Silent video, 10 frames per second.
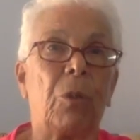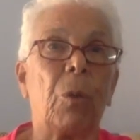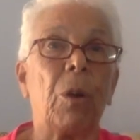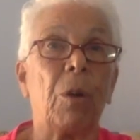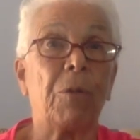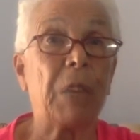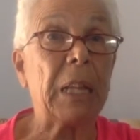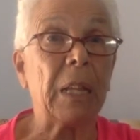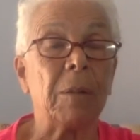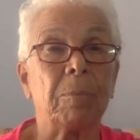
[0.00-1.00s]
that we are
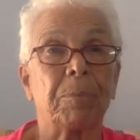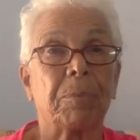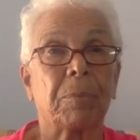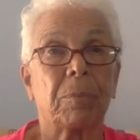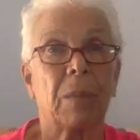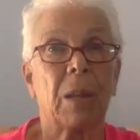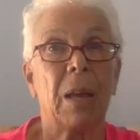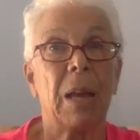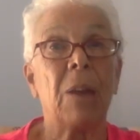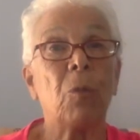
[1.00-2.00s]
feeling.
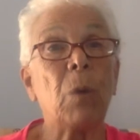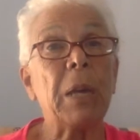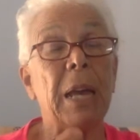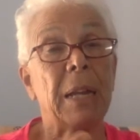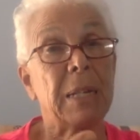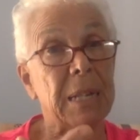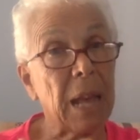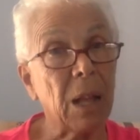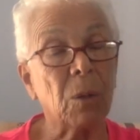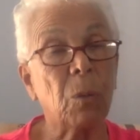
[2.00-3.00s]
And we can
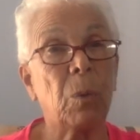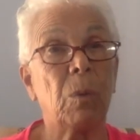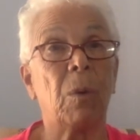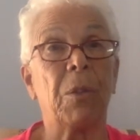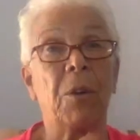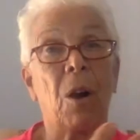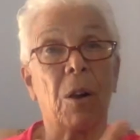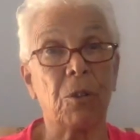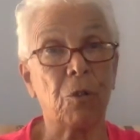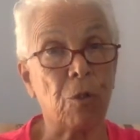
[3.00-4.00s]
tell whether
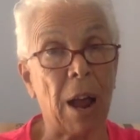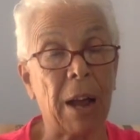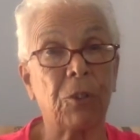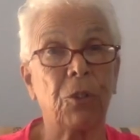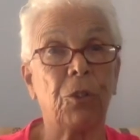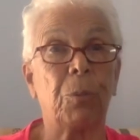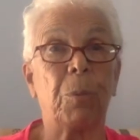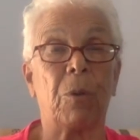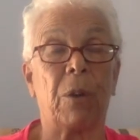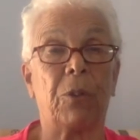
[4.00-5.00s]
our contractions are
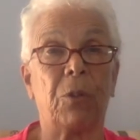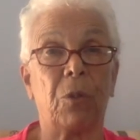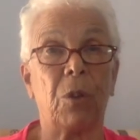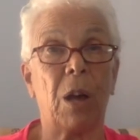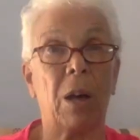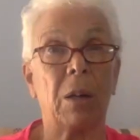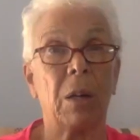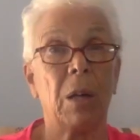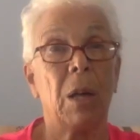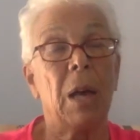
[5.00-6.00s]
progressive or not.
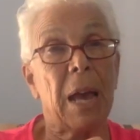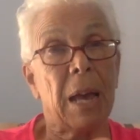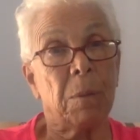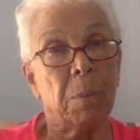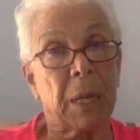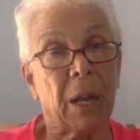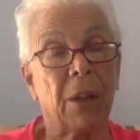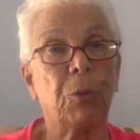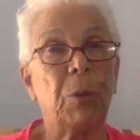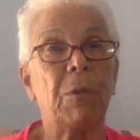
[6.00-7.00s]
And
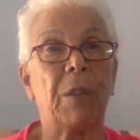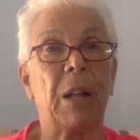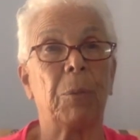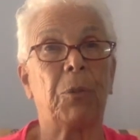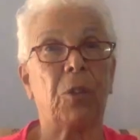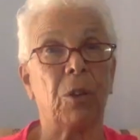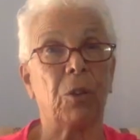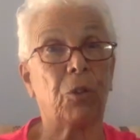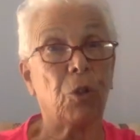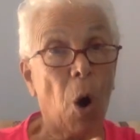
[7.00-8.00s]
because we develop
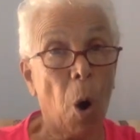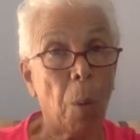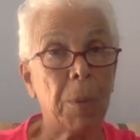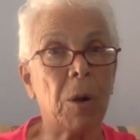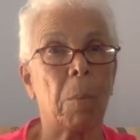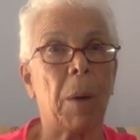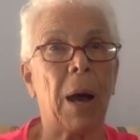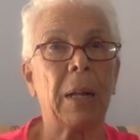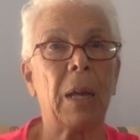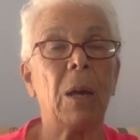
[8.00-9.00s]
skills to open our
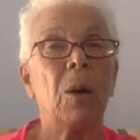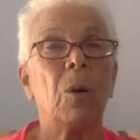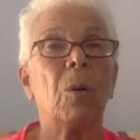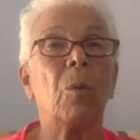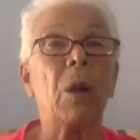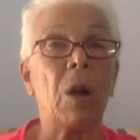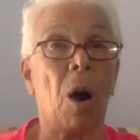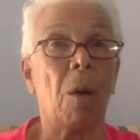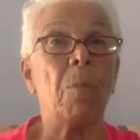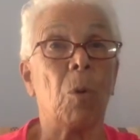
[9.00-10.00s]
body, we
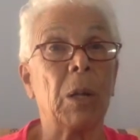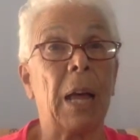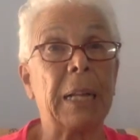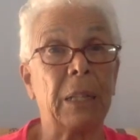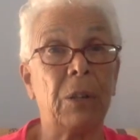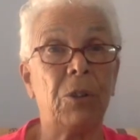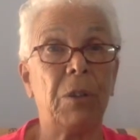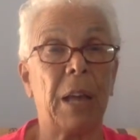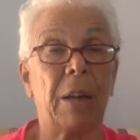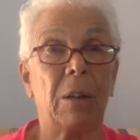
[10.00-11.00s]
are more likely to do
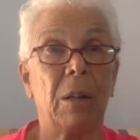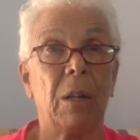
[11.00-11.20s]
that.